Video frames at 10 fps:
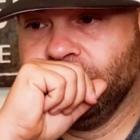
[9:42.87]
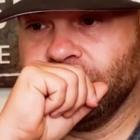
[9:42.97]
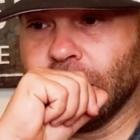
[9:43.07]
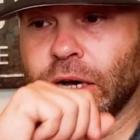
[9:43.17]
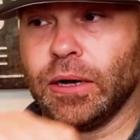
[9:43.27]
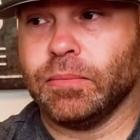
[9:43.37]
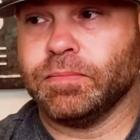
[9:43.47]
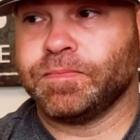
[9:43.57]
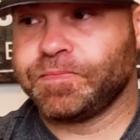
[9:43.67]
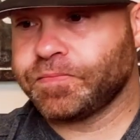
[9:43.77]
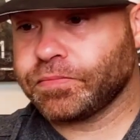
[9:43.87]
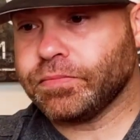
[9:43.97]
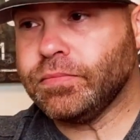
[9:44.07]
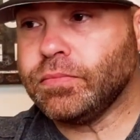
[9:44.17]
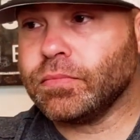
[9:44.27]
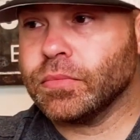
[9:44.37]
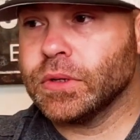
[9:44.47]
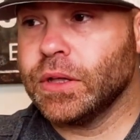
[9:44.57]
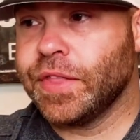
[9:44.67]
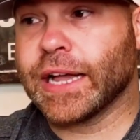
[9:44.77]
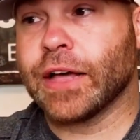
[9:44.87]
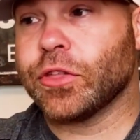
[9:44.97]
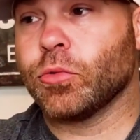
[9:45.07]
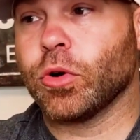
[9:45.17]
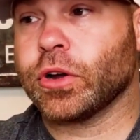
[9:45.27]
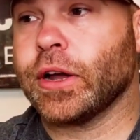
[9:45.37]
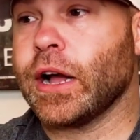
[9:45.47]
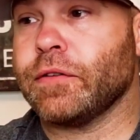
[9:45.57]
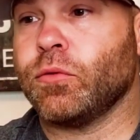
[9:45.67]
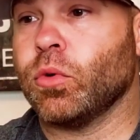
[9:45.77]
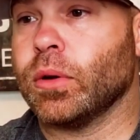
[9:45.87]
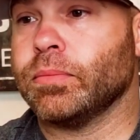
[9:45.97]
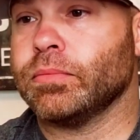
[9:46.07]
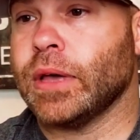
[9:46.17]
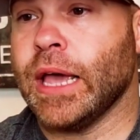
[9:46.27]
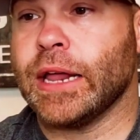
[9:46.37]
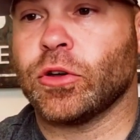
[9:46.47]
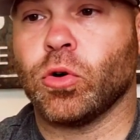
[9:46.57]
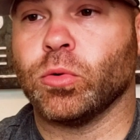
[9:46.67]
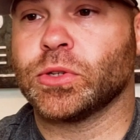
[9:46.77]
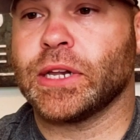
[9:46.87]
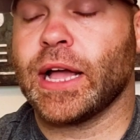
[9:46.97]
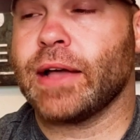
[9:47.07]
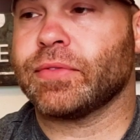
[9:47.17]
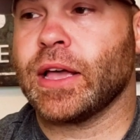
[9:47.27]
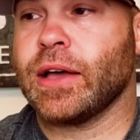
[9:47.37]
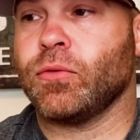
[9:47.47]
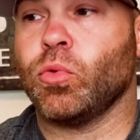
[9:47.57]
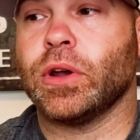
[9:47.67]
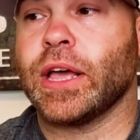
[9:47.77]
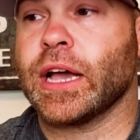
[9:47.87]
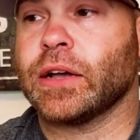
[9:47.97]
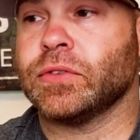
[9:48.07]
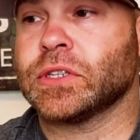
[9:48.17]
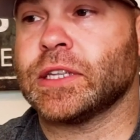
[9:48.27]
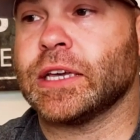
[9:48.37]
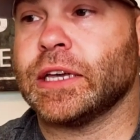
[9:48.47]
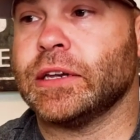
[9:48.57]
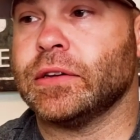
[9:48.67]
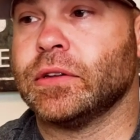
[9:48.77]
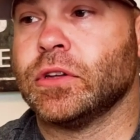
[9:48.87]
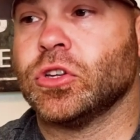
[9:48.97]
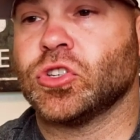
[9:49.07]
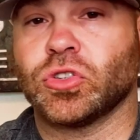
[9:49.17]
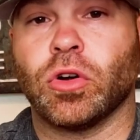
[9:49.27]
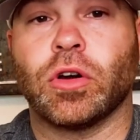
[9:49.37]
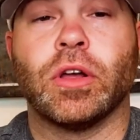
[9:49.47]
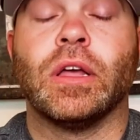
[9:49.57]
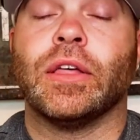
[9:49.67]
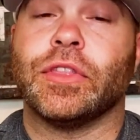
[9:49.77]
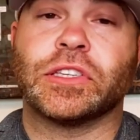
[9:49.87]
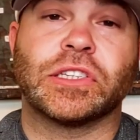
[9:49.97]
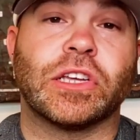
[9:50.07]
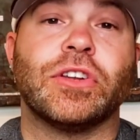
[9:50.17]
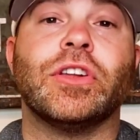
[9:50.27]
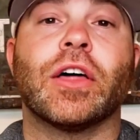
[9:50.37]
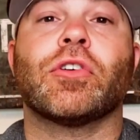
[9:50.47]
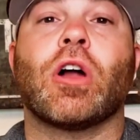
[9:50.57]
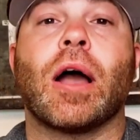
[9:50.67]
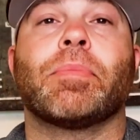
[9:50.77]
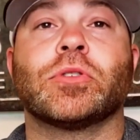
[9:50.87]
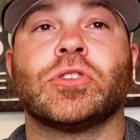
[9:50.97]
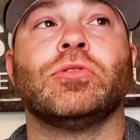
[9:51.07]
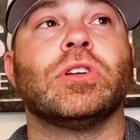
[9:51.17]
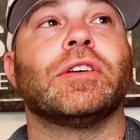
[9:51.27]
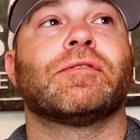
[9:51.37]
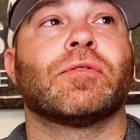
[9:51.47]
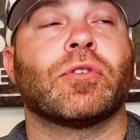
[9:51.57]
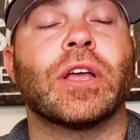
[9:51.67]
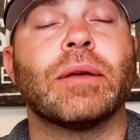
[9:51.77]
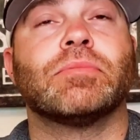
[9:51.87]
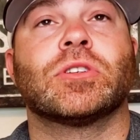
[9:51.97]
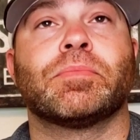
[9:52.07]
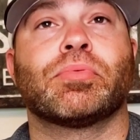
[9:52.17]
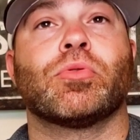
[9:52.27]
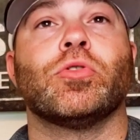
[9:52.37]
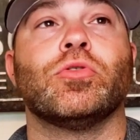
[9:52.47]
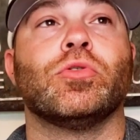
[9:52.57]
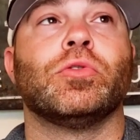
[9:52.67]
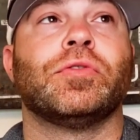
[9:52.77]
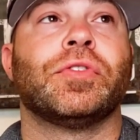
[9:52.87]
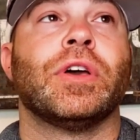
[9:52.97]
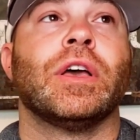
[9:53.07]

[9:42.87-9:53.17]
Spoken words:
They got their work cut out for them, and Cole's going to have one heck of a stinking start. This is another opportunity for him to prove